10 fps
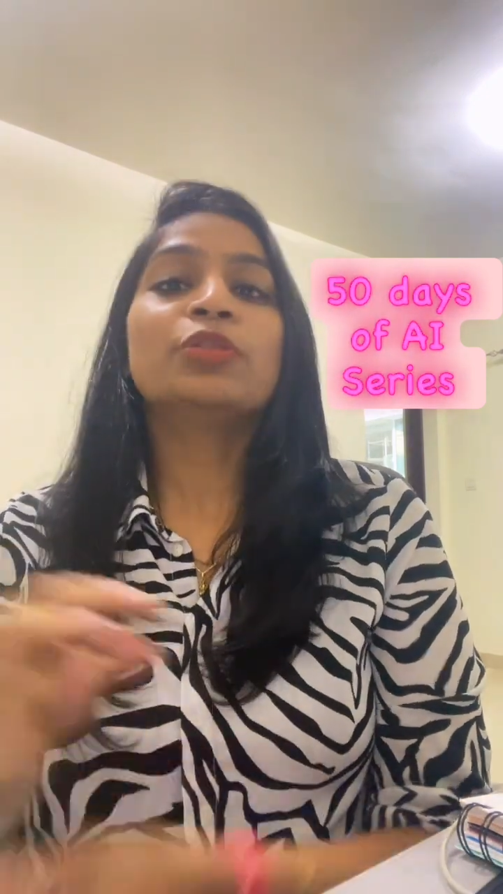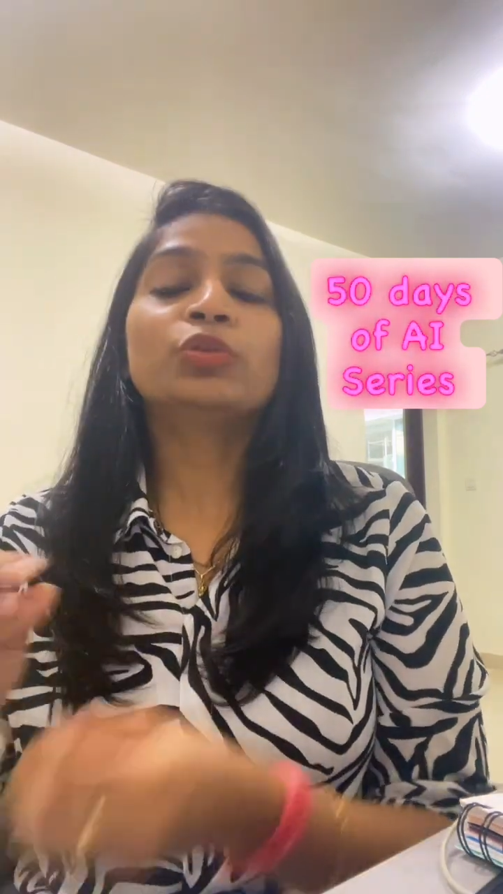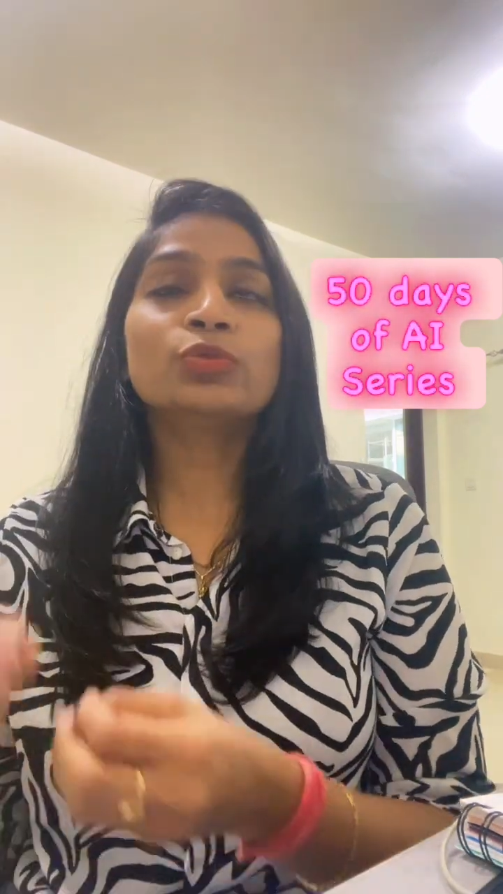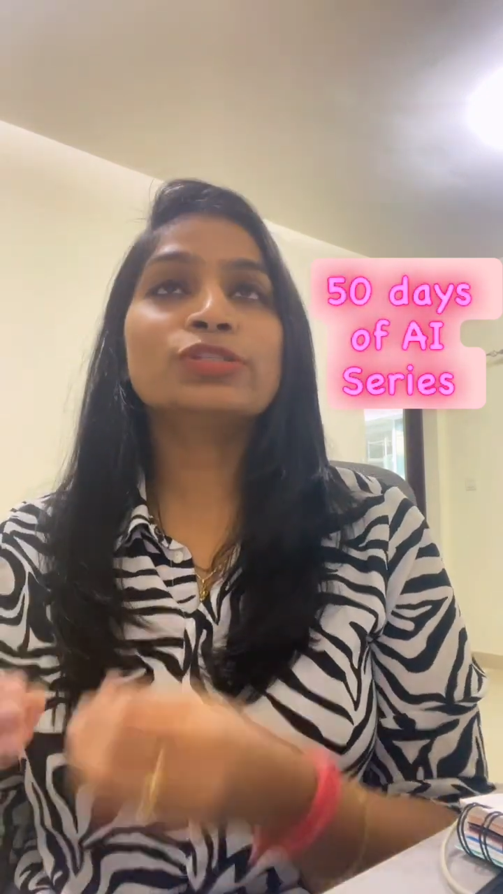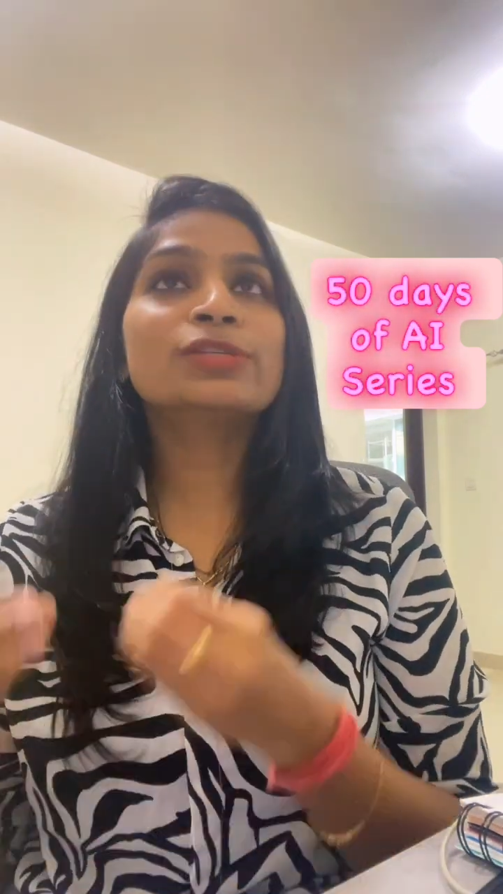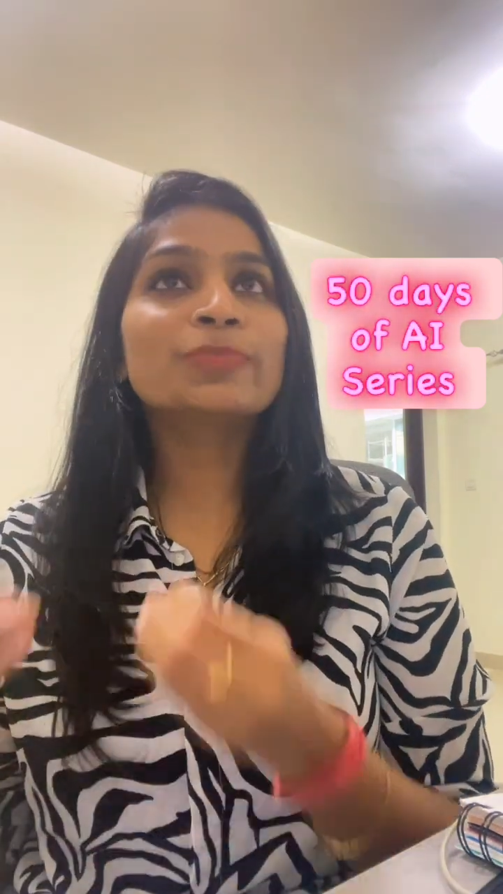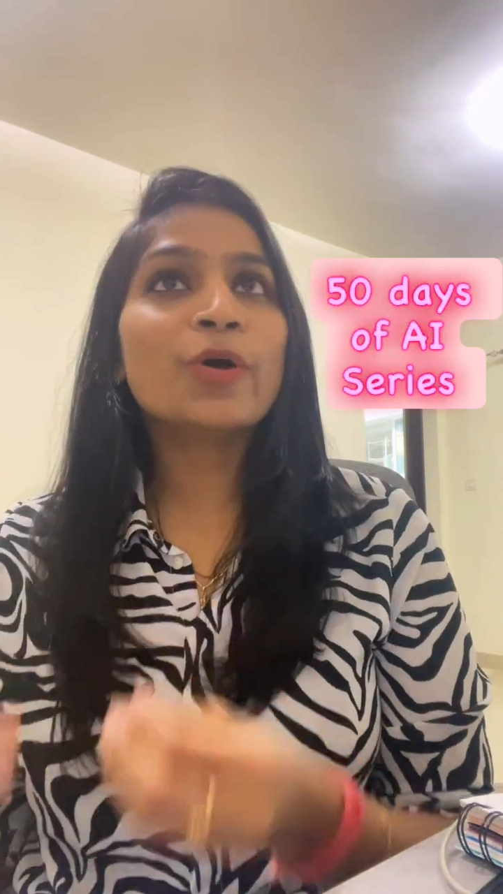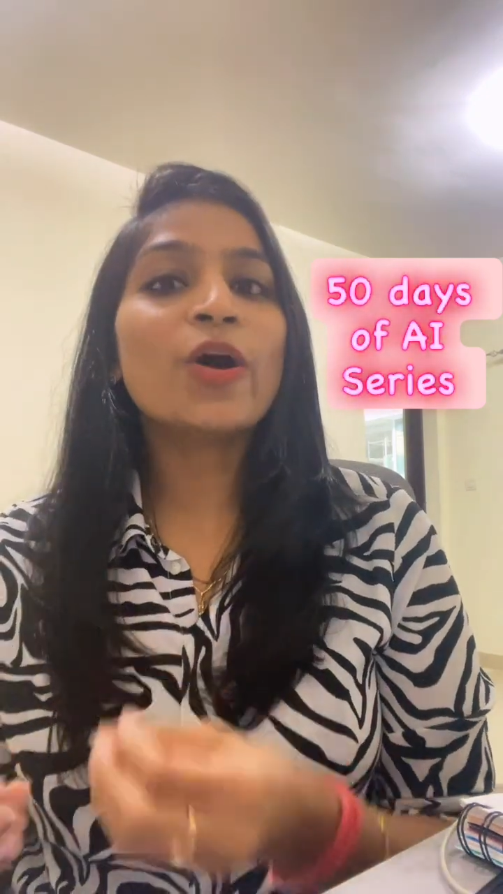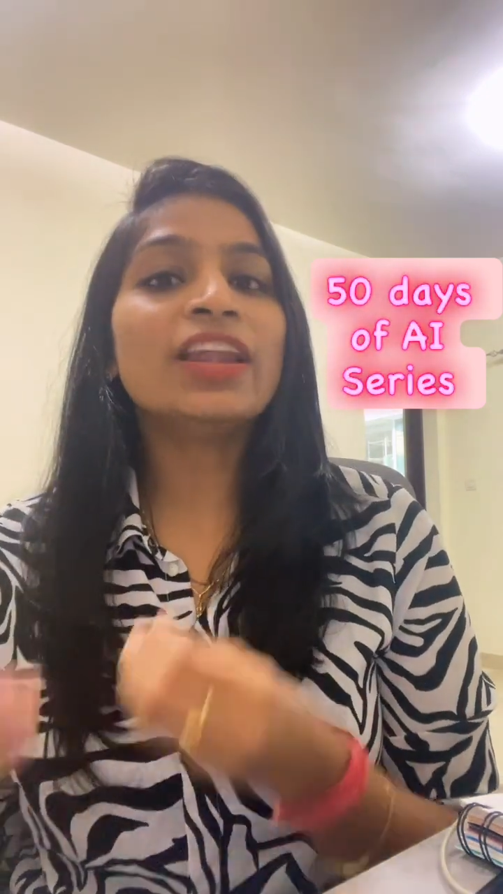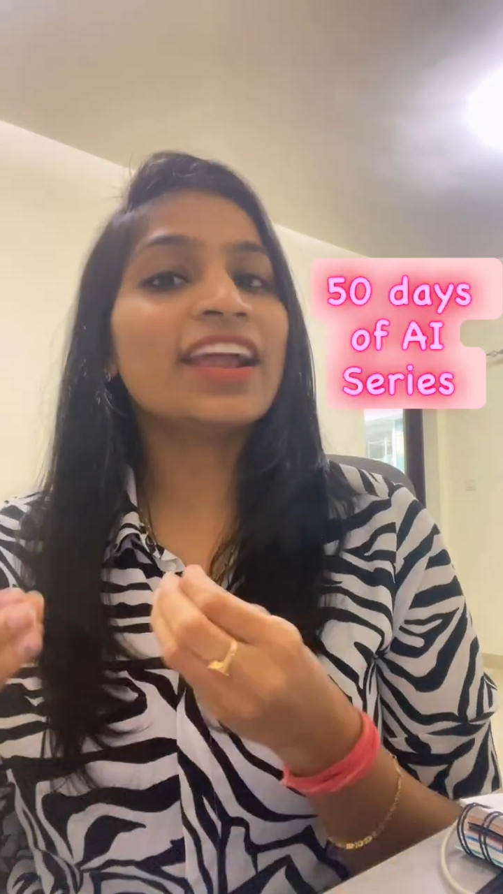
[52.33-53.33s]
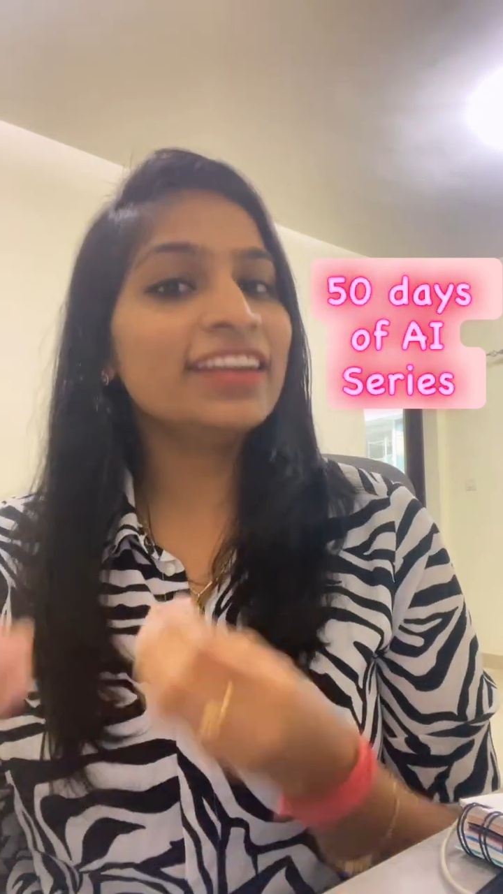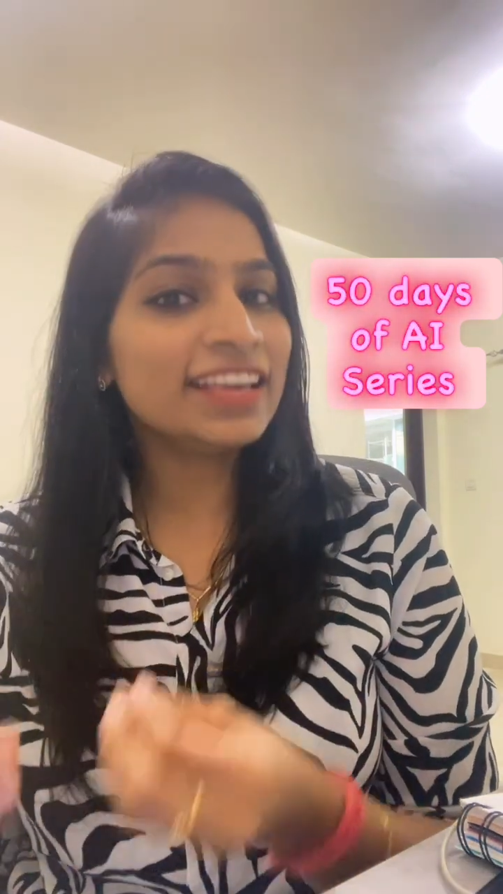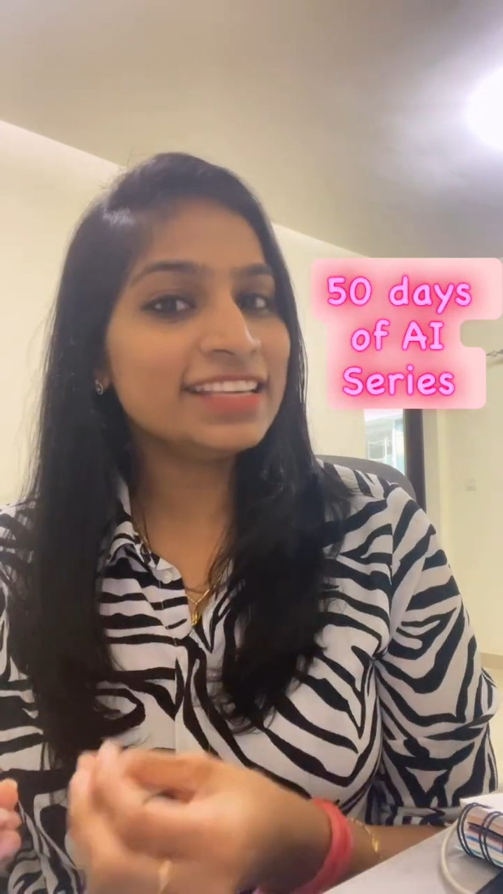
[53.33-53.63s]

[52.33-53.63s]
through small and